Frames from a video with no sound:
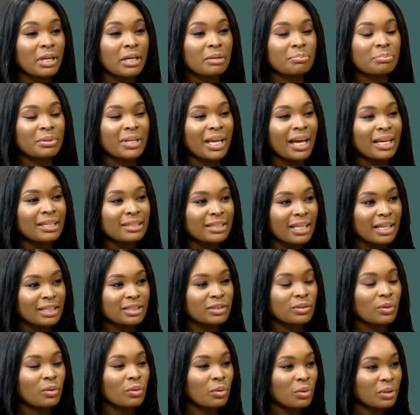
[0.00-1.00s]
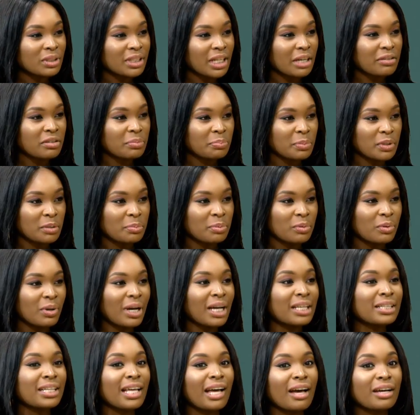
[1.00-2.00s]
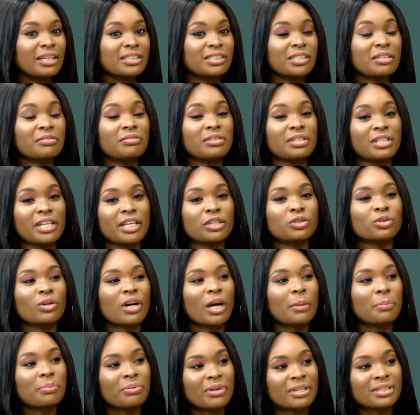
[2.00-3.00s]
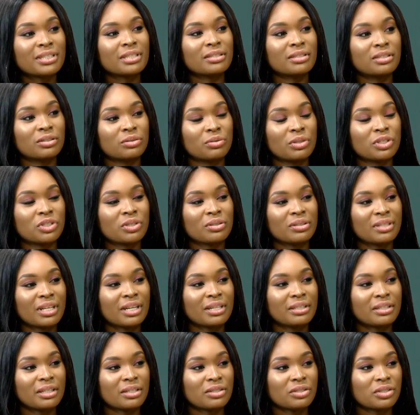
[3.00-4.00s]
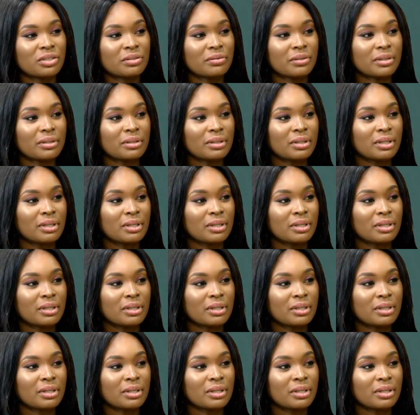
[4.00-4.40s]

um, behind that song, Ordinary People, and how it relates to our present situation now in Nigeria?